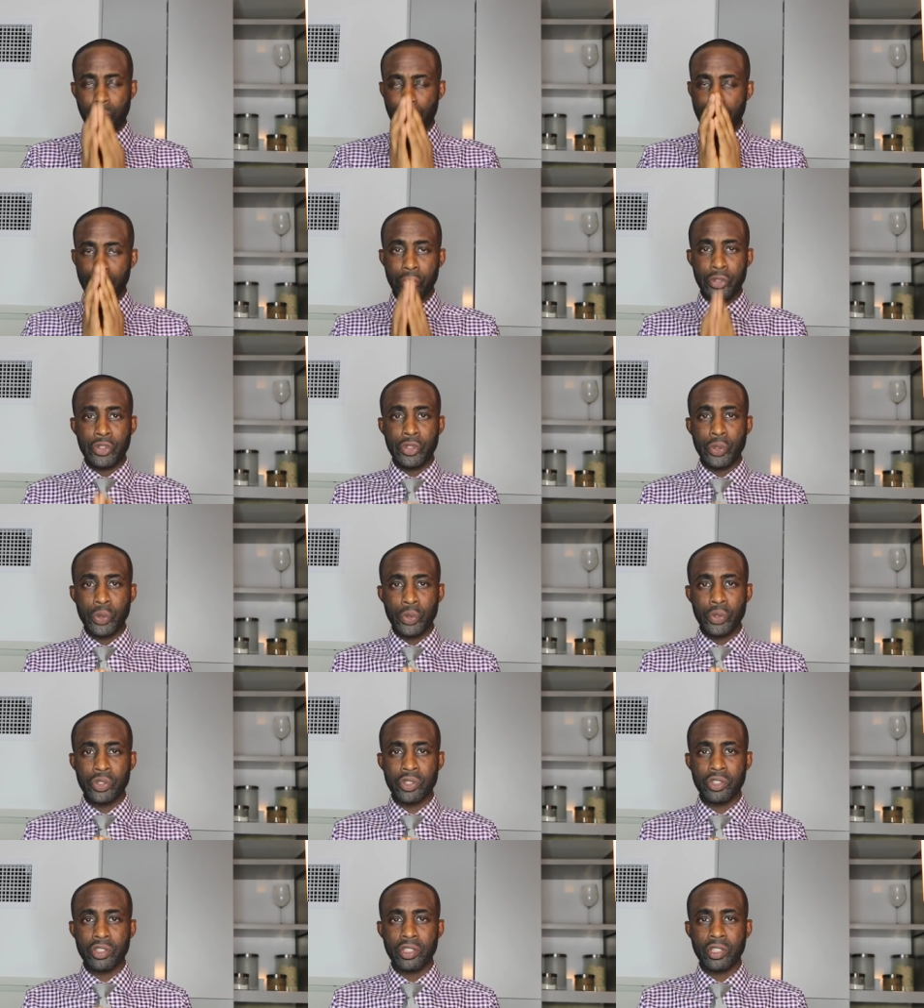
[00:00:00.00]

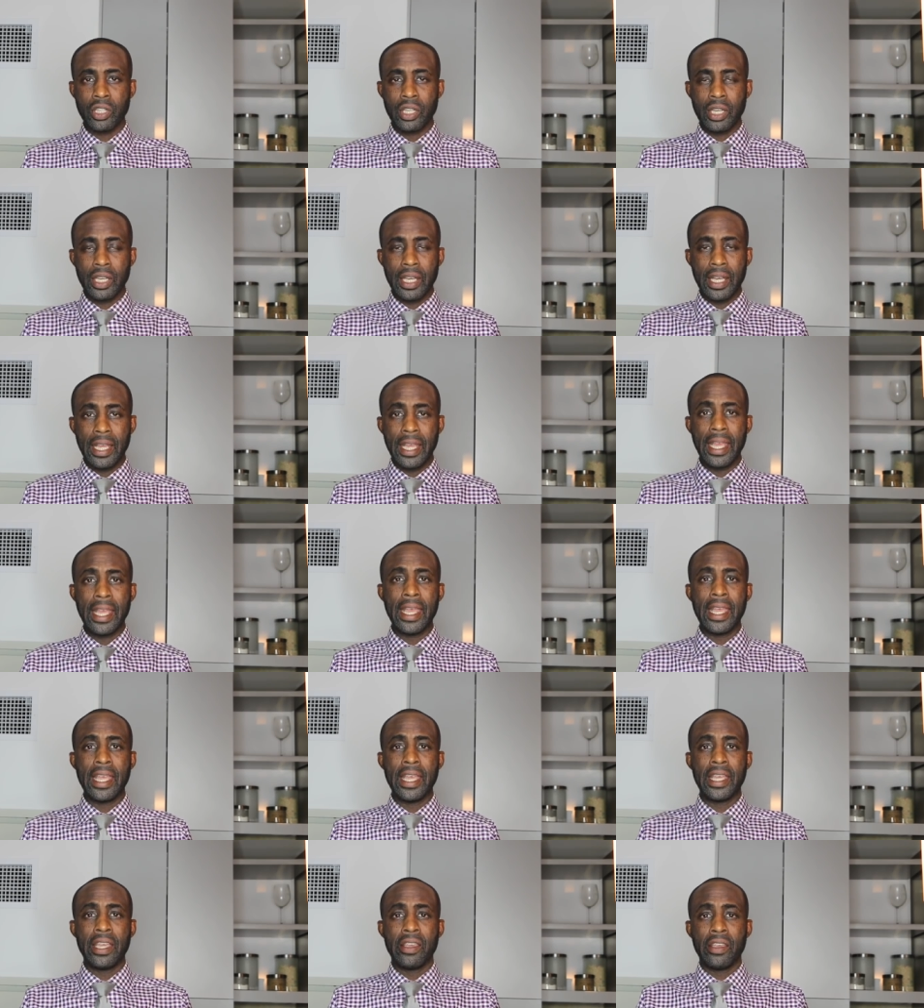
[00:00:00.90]
produced
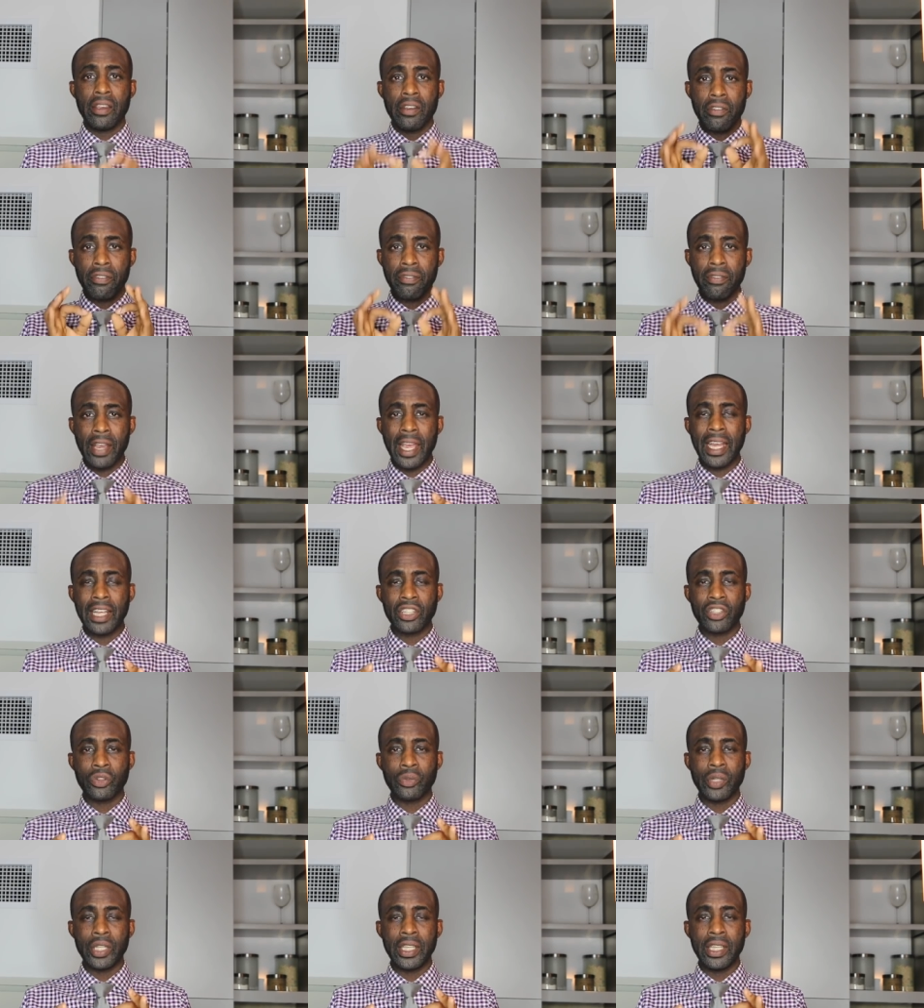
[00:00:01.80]
a
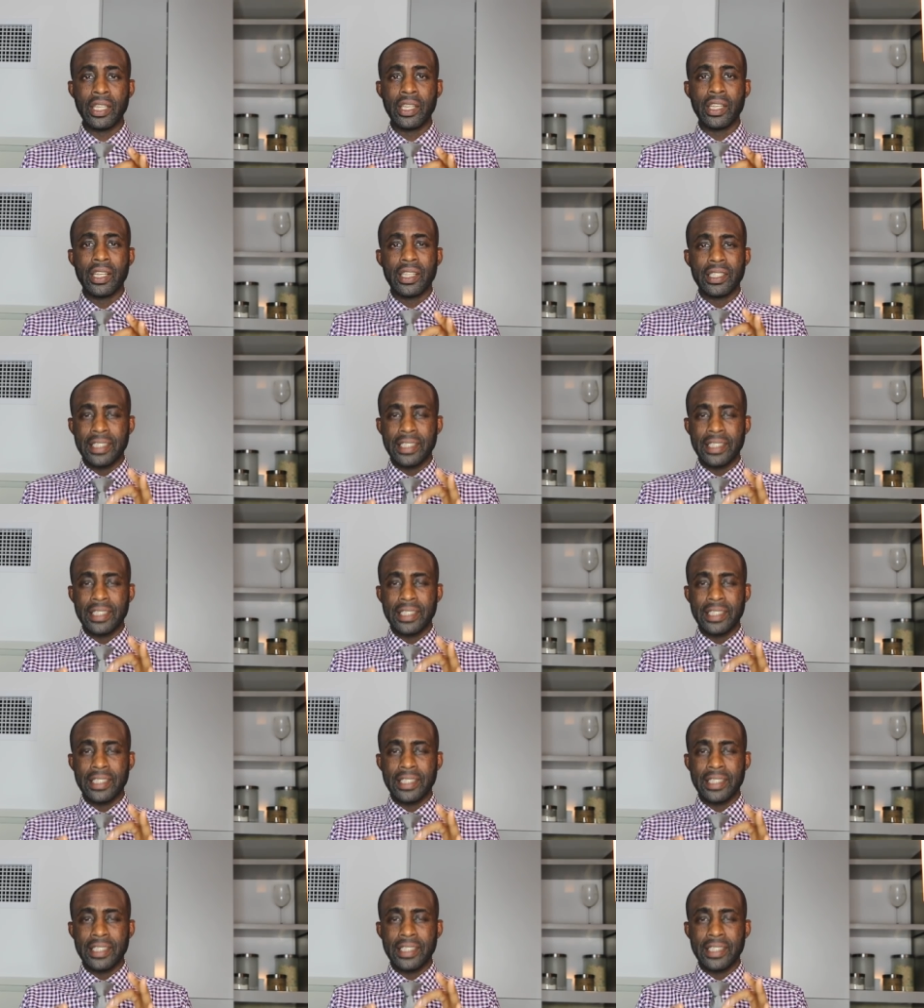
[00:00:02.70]
factory